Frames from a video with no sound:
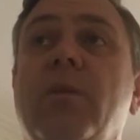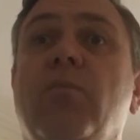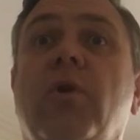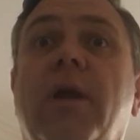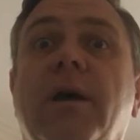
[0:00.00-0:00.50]

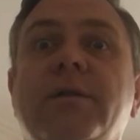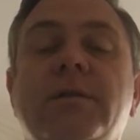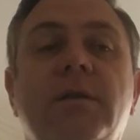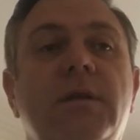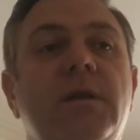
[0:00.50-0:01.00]

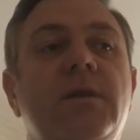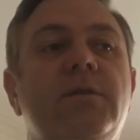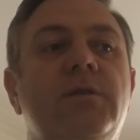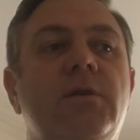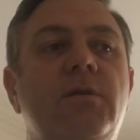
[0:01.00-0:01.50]
products
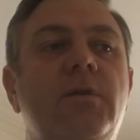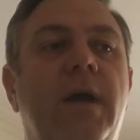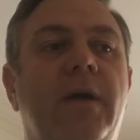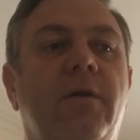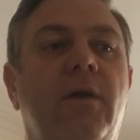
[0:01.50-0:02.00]
to
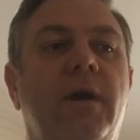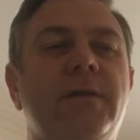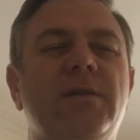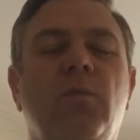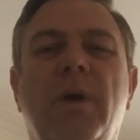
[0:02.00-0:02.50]
our
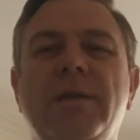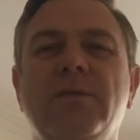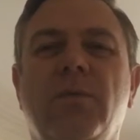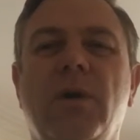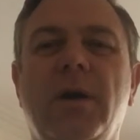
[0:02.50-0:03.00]
clients and ways
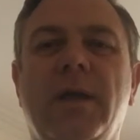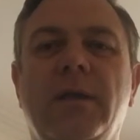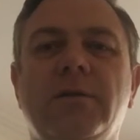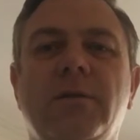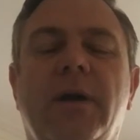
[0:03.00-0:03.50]
of
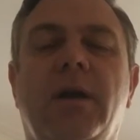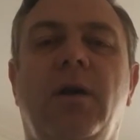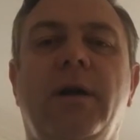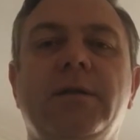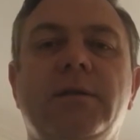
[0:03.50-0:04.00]
working to our
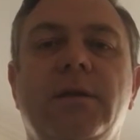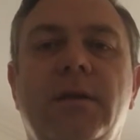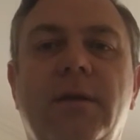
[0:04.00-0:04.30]
clients.